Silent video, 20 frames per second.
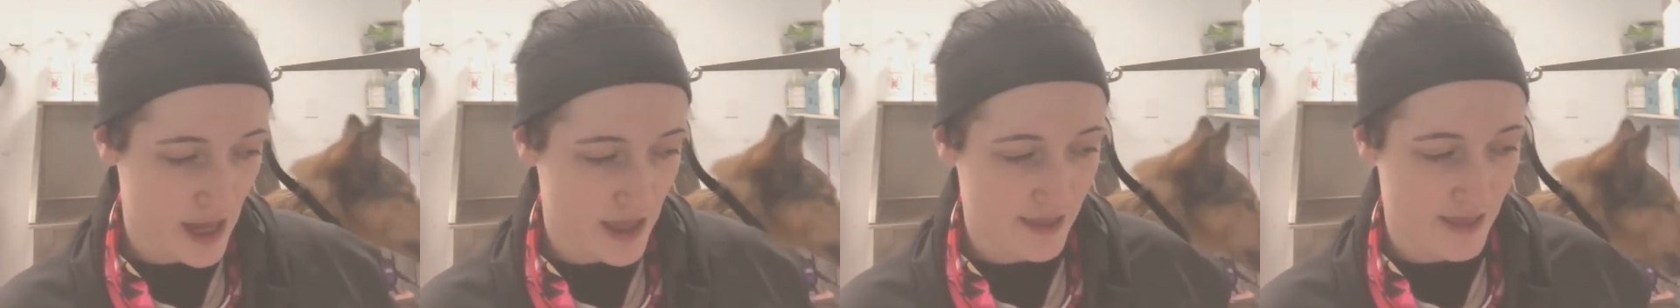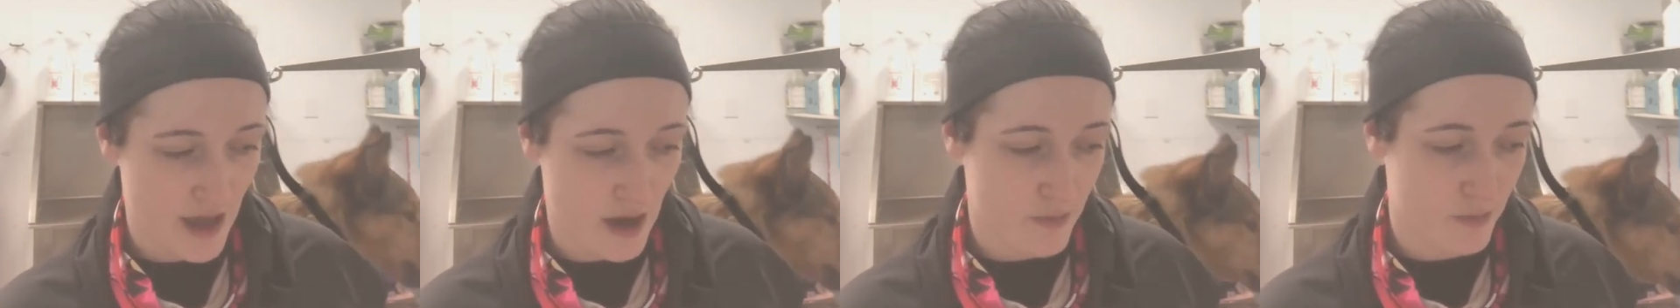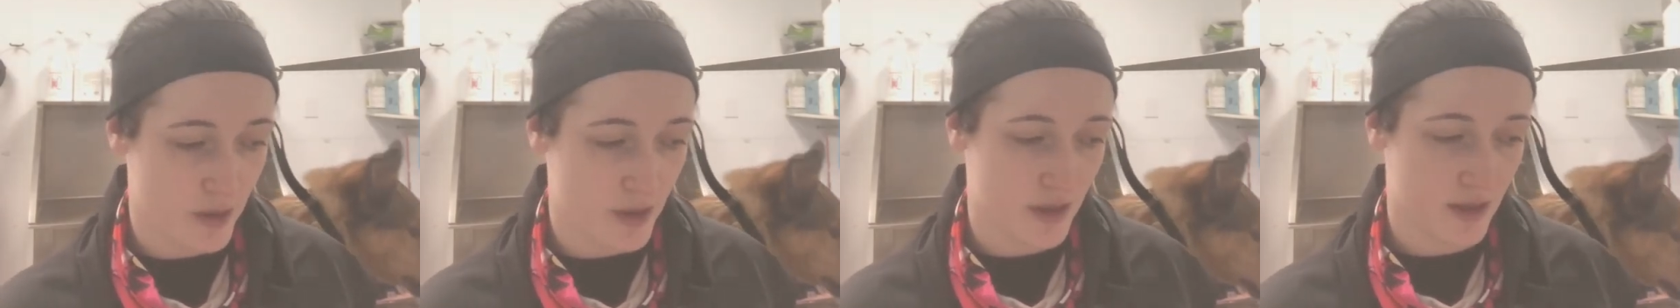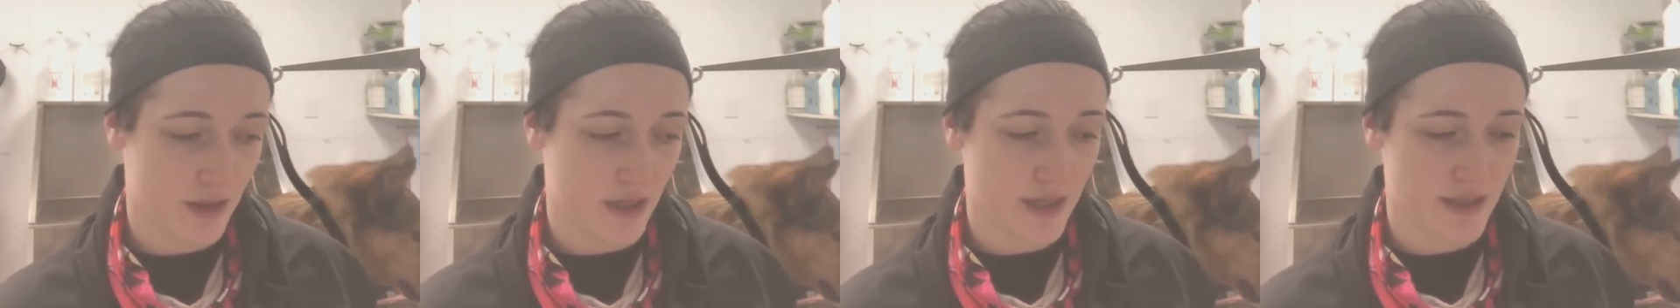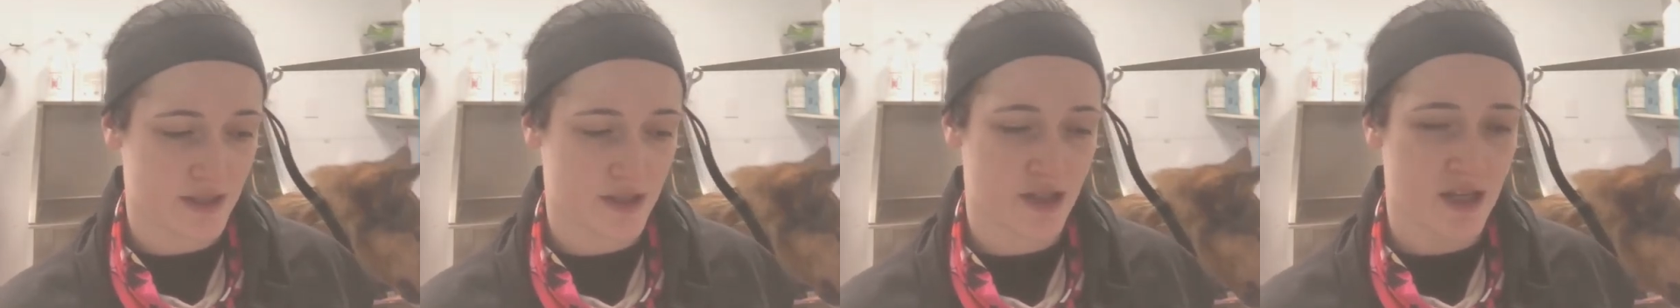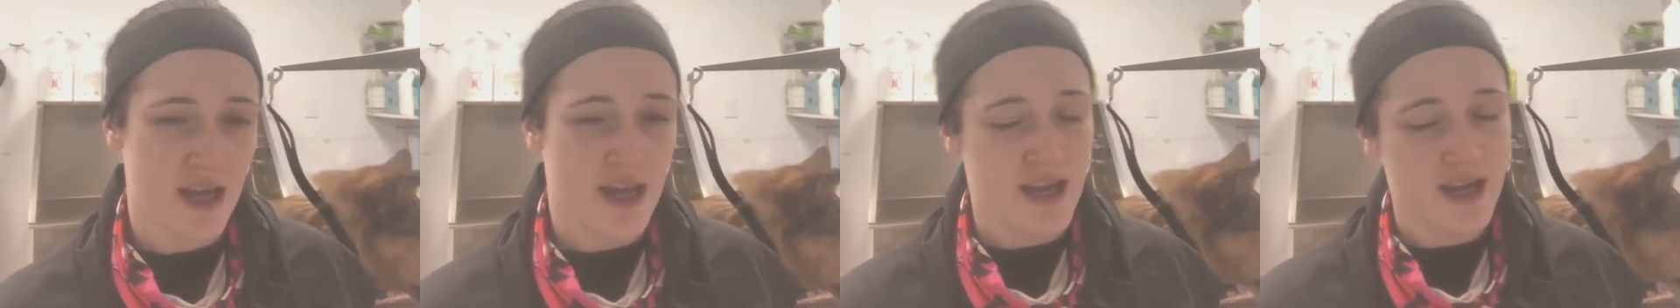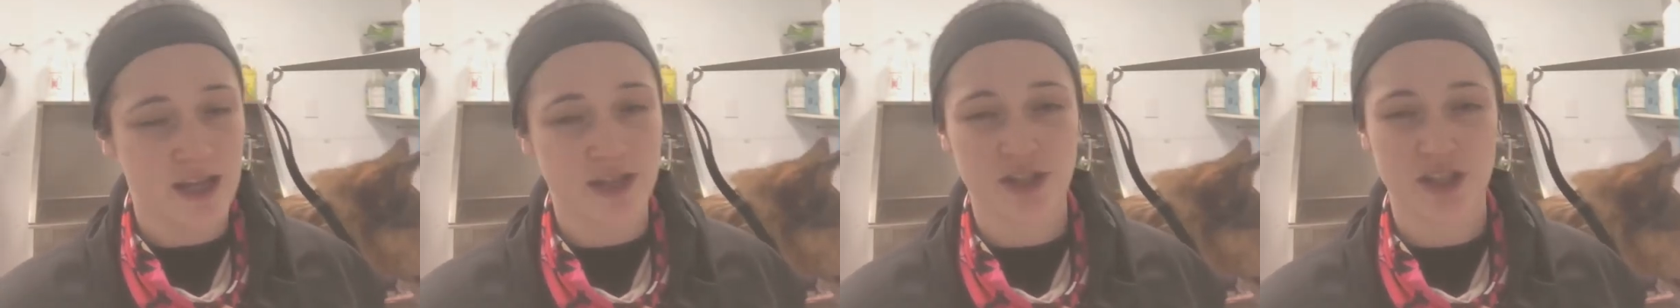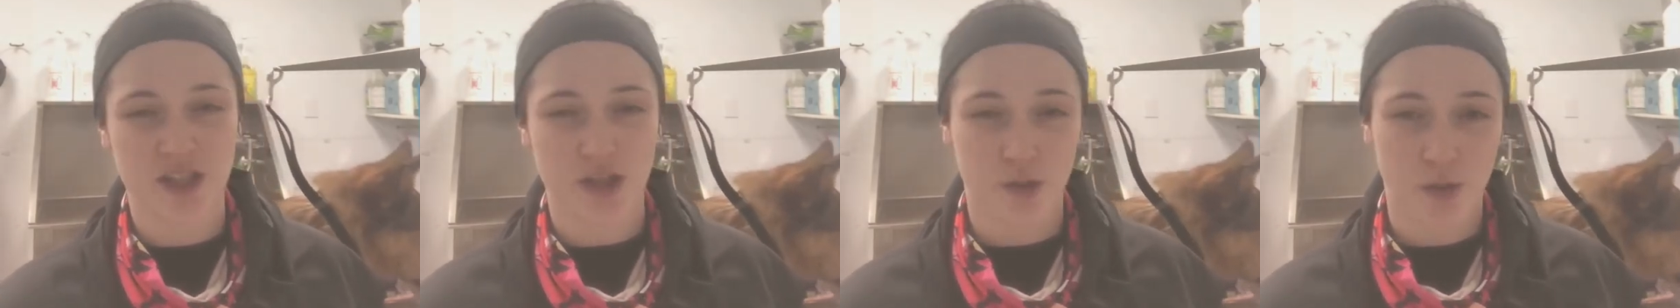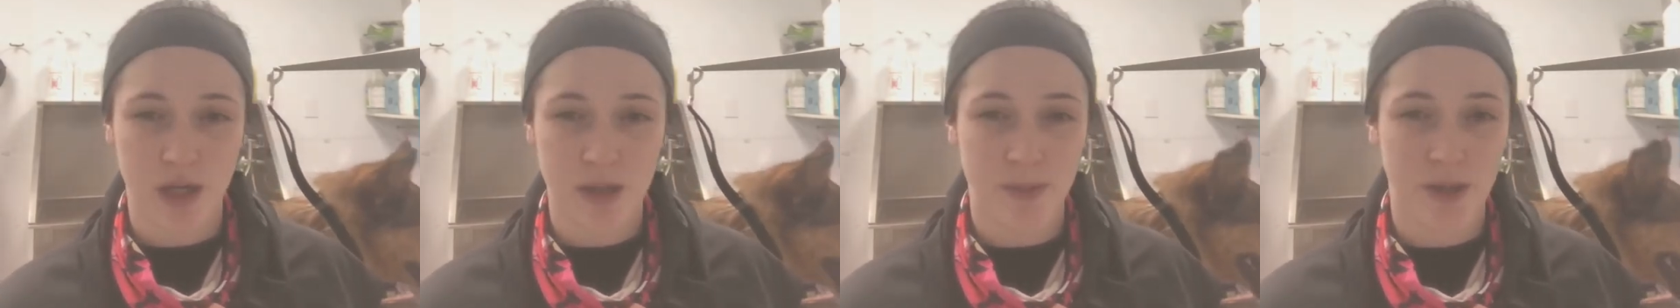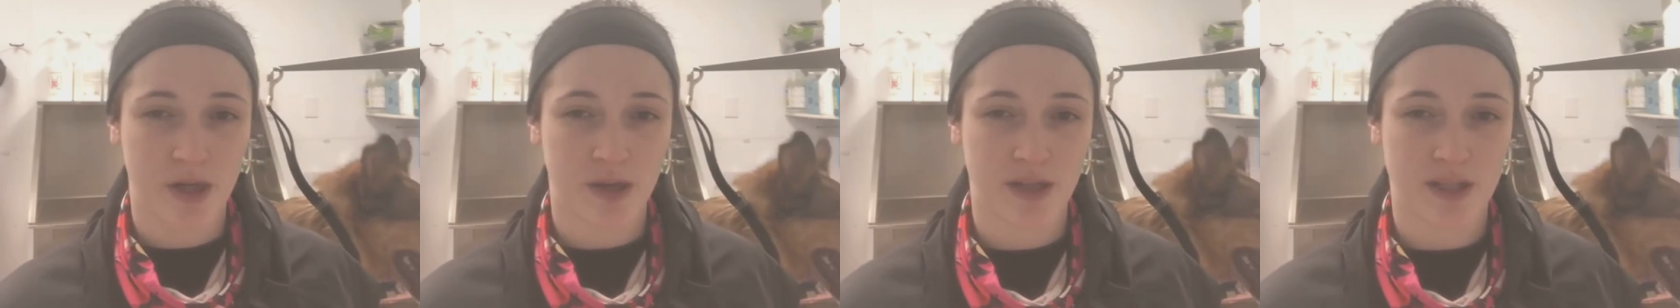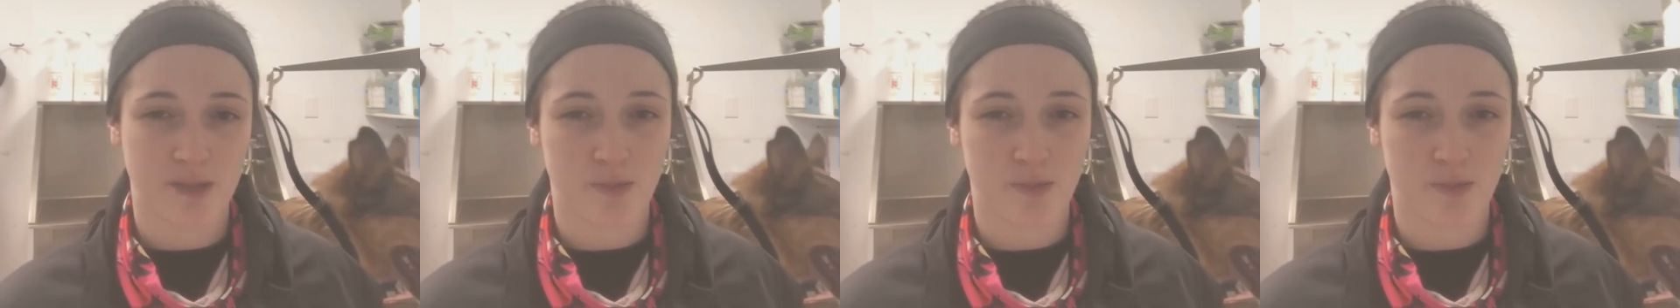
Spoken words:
and that one it's just creamier.